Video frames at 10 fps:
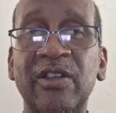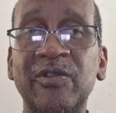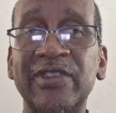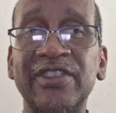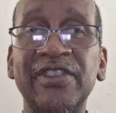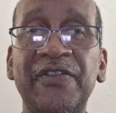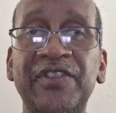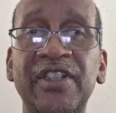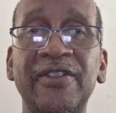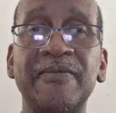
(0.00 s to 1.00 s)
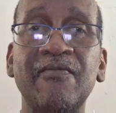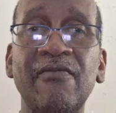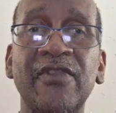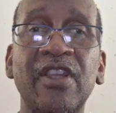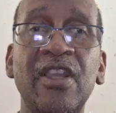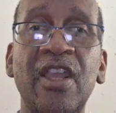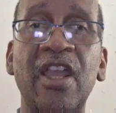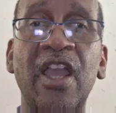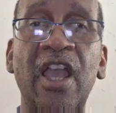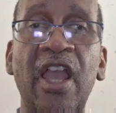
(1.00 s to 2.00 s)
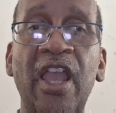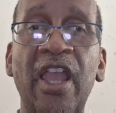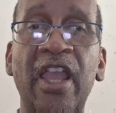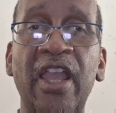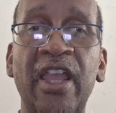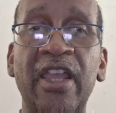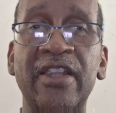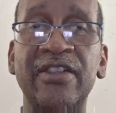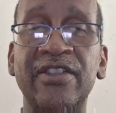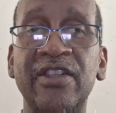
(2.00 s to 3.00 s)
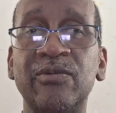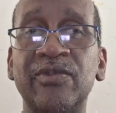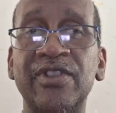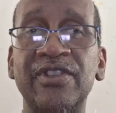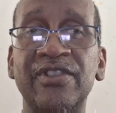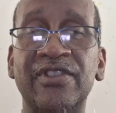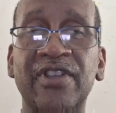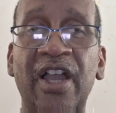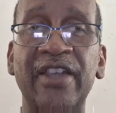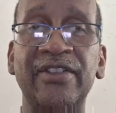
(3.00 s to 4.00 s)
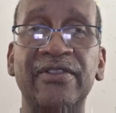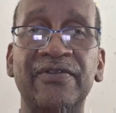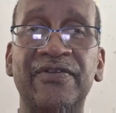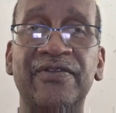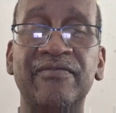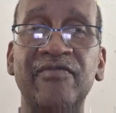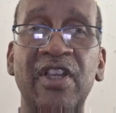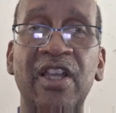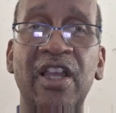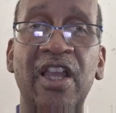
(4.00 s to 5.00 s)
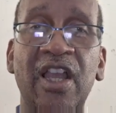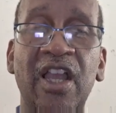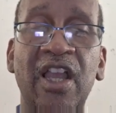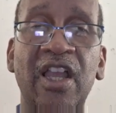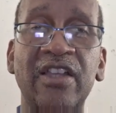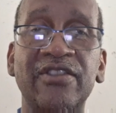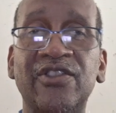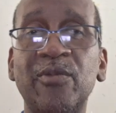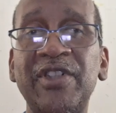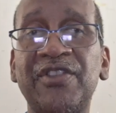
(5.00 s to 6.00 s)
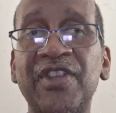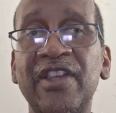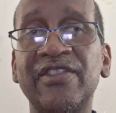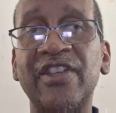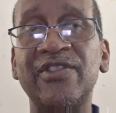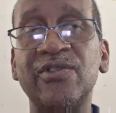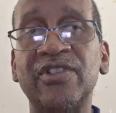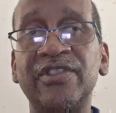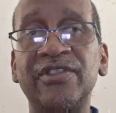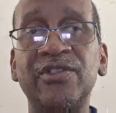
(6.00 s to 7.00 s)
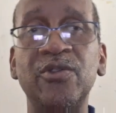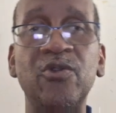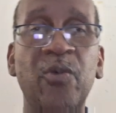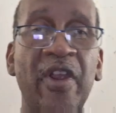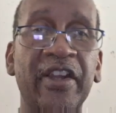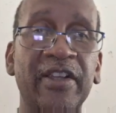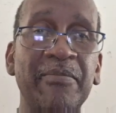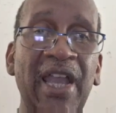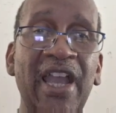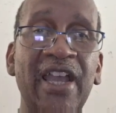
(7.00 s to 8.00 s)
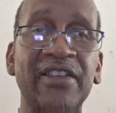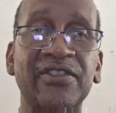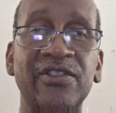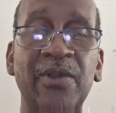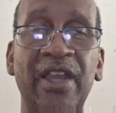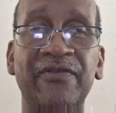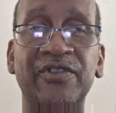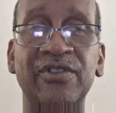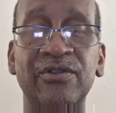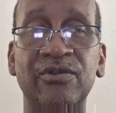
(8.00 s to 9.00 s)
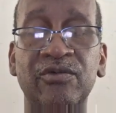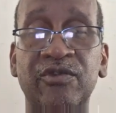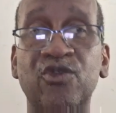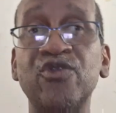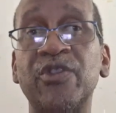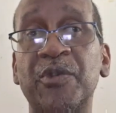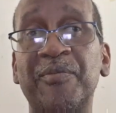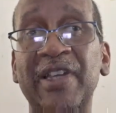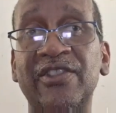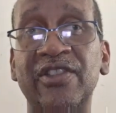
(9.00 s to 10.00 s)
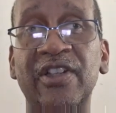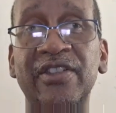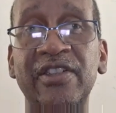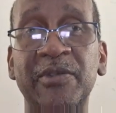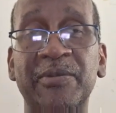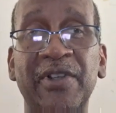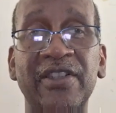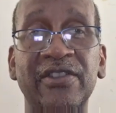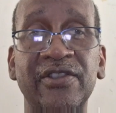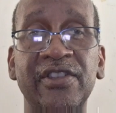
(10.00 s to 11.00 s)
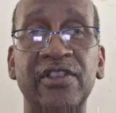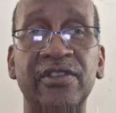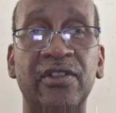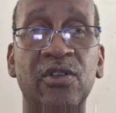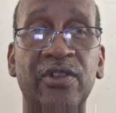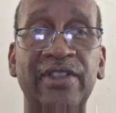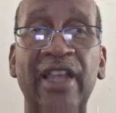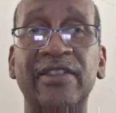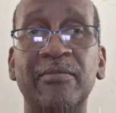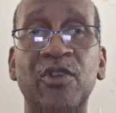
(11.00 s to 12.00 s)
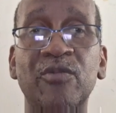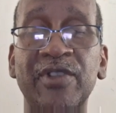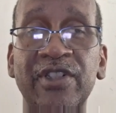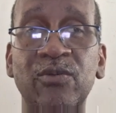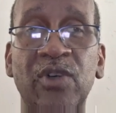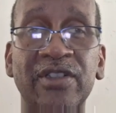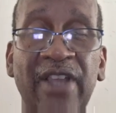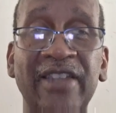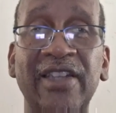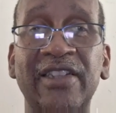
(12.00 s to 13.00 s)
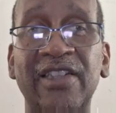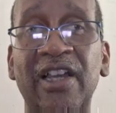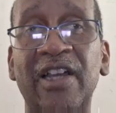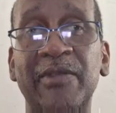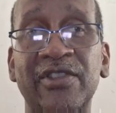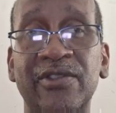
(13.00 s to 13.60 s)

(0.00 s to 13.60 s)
was lifted, and it was kind of so many things that you couldn't do, wearing a mask. You have to, cruising with my son, he was places he couldn't go because at that time,